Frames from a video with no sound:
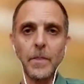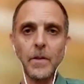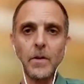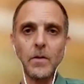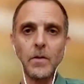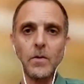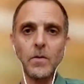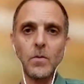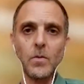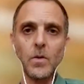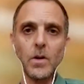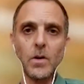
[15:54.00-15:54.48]

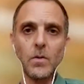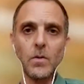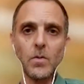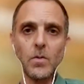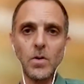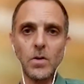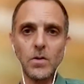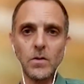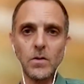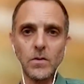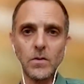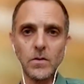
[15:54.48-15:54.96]
We
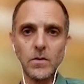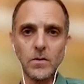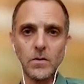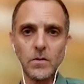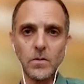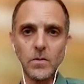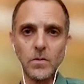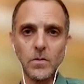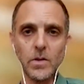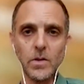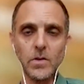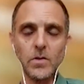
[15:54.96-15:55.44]

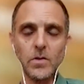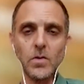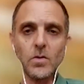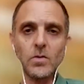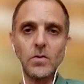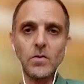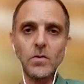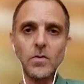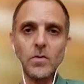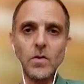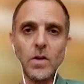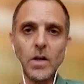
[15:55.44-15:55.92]
don't
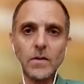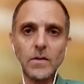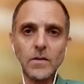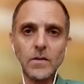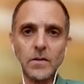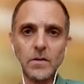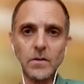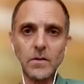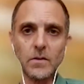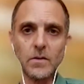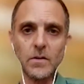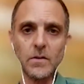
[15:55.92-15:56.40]

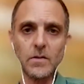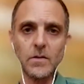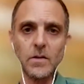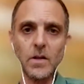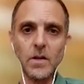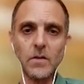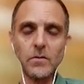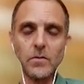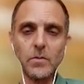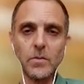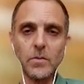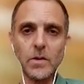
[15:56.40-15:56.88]
trust this
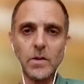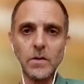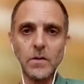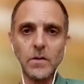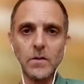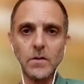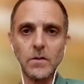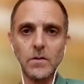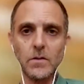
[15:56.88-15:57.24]
government.